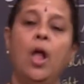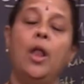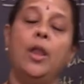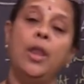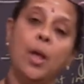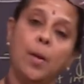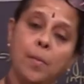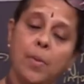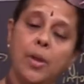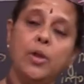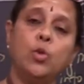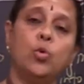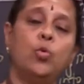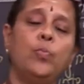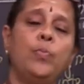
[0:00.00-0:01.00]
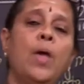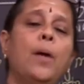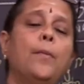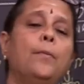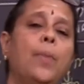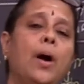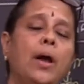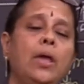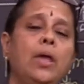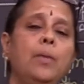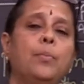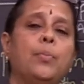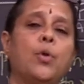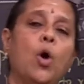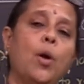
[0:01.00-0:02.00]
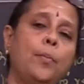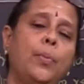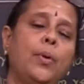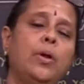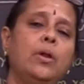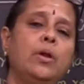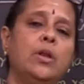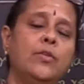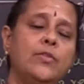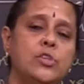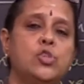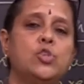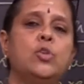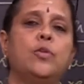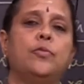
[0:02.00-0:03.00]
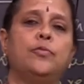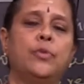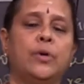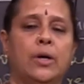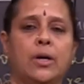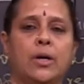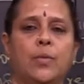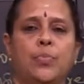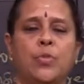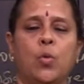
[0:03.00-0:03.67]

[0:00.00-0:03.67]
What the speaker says: Number two, by proper division of work.